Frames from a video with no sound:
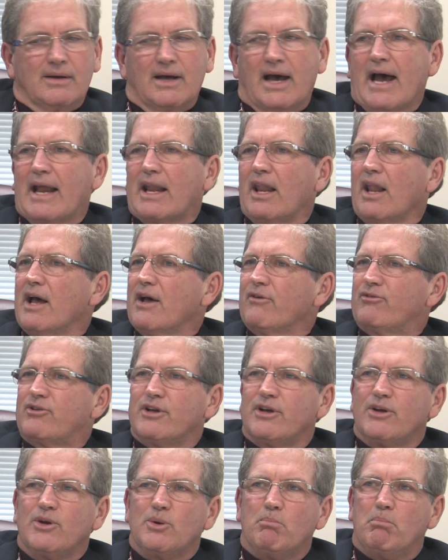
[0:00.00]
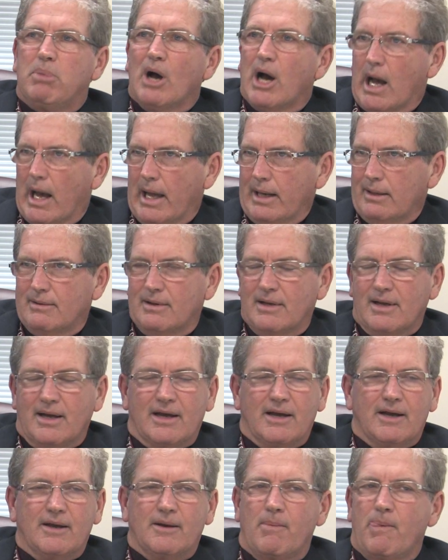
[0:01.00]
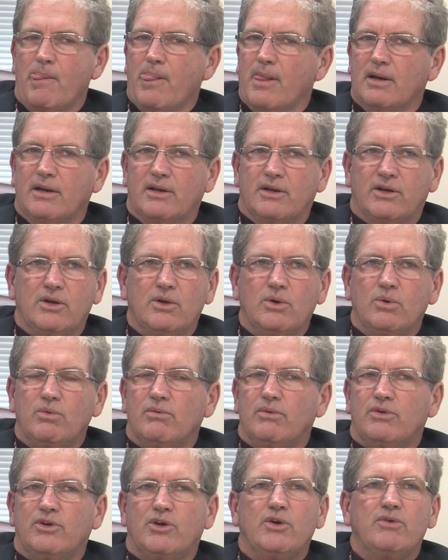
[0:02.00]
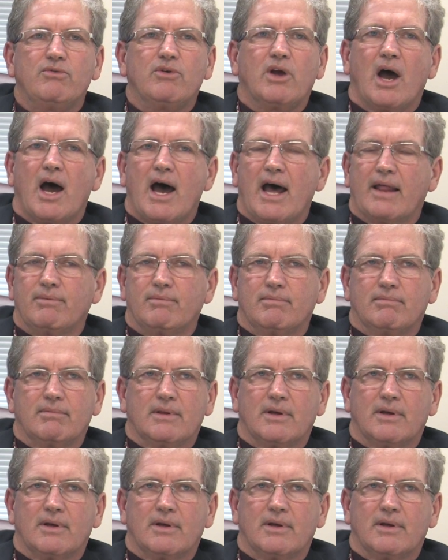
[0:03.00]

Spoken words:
I'd love to, but you've got